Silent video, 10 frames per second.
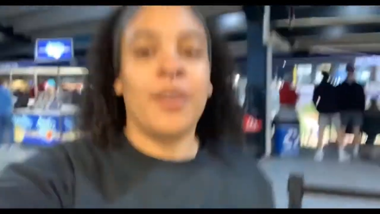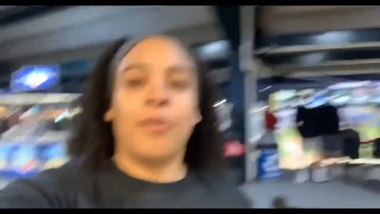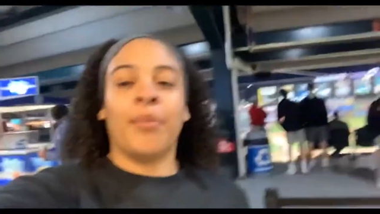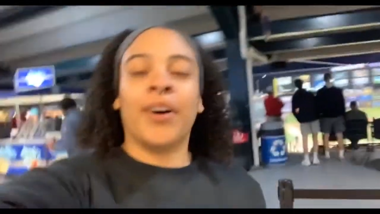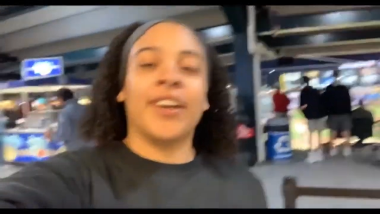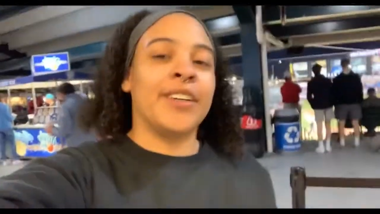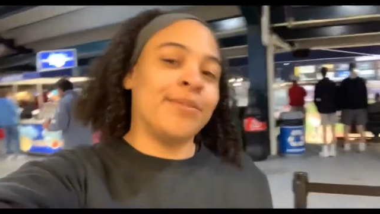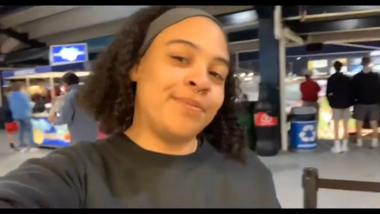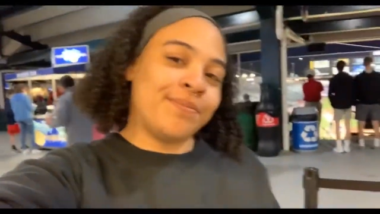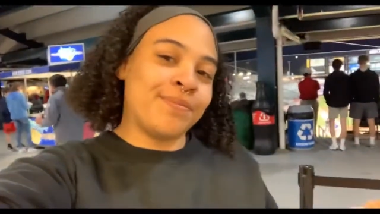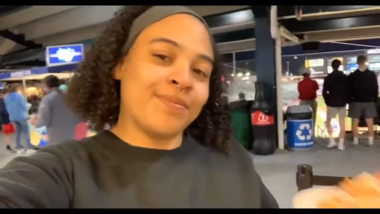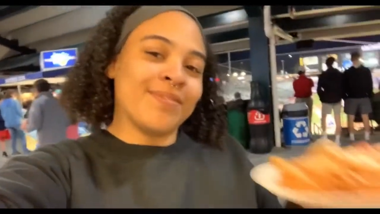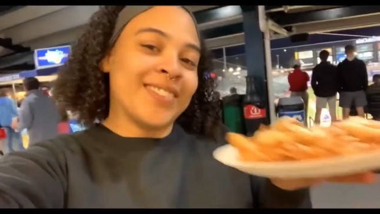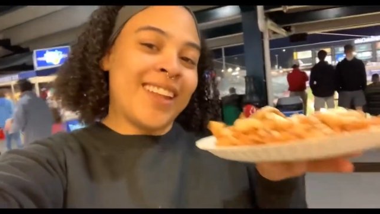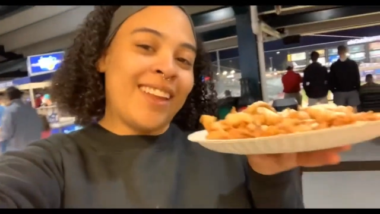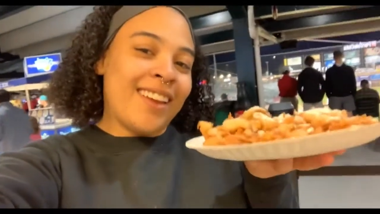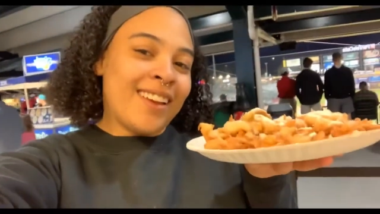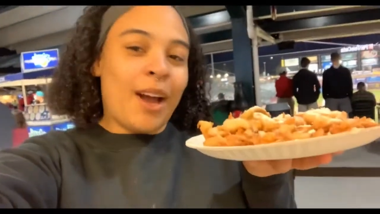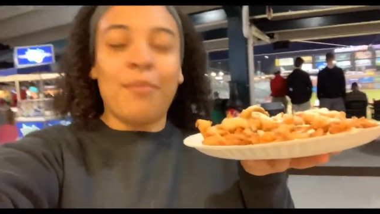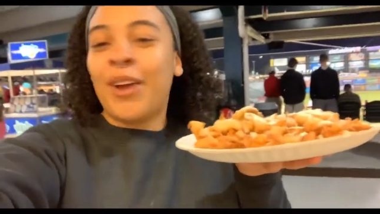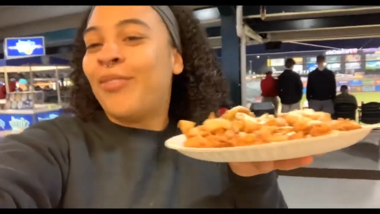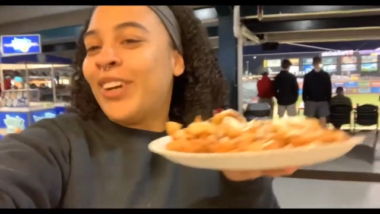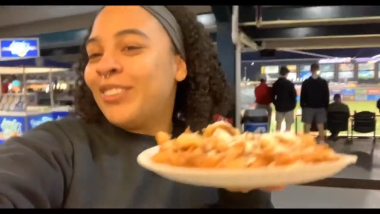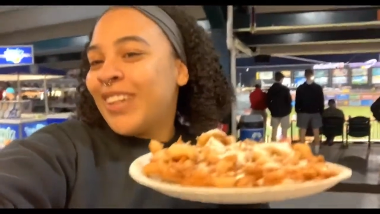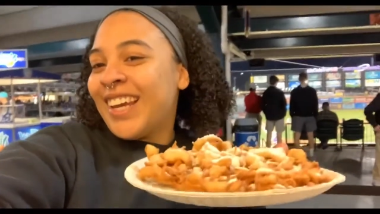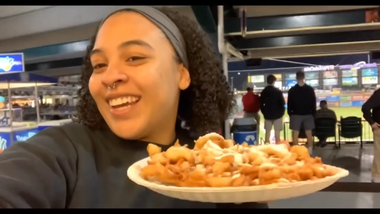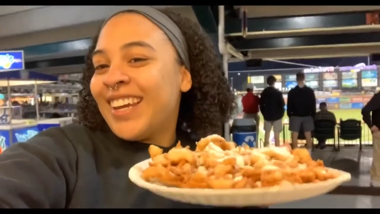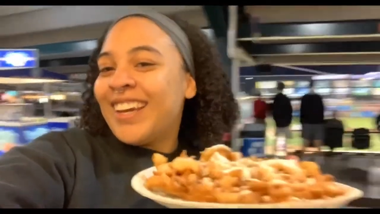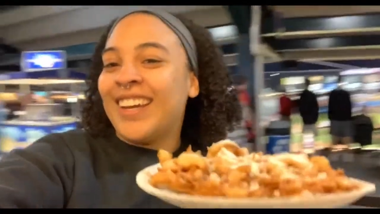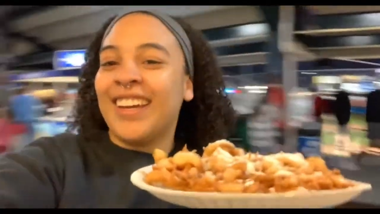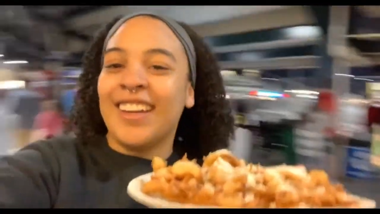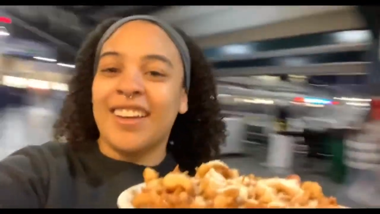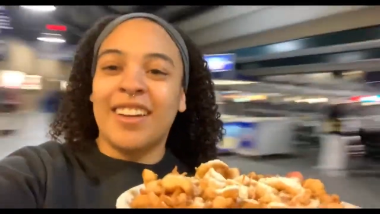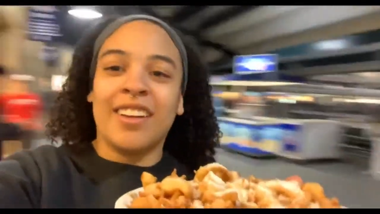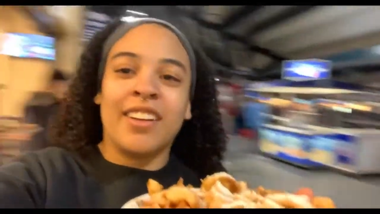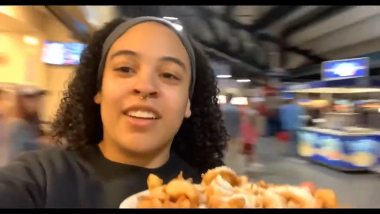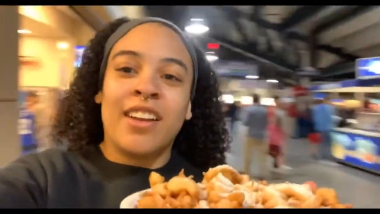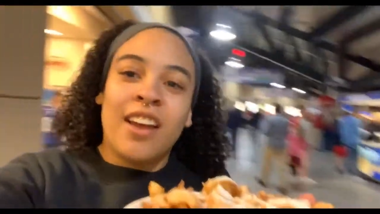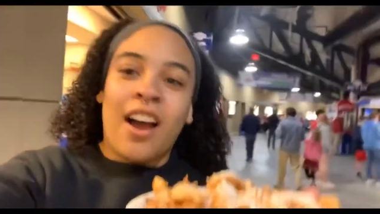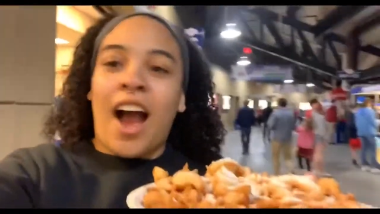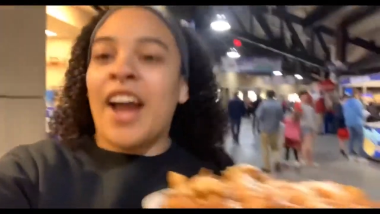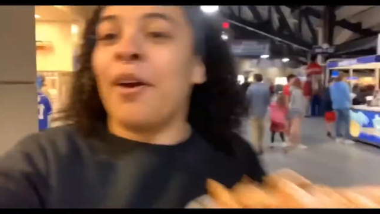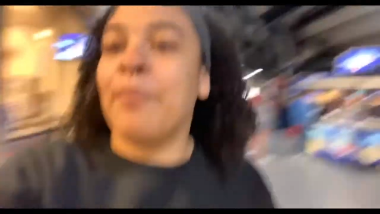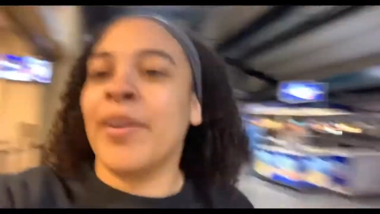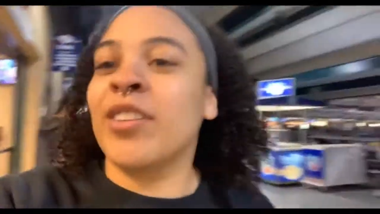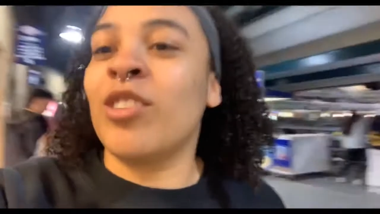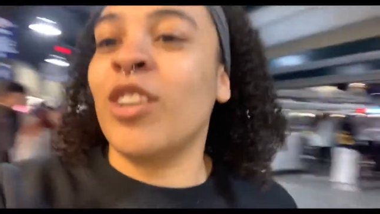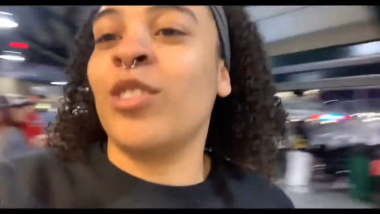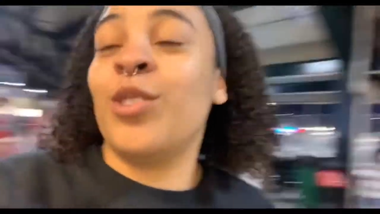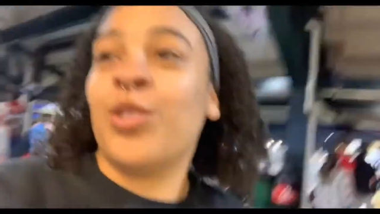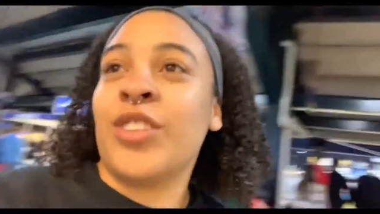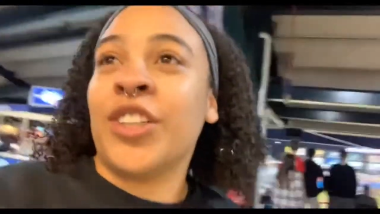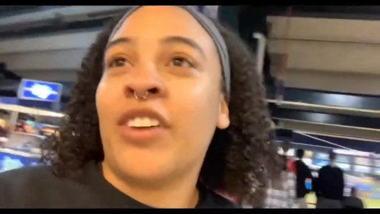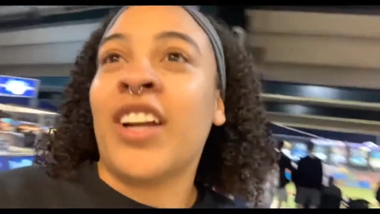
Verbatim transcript: But got my funnel cake. Iron Pigs are losing right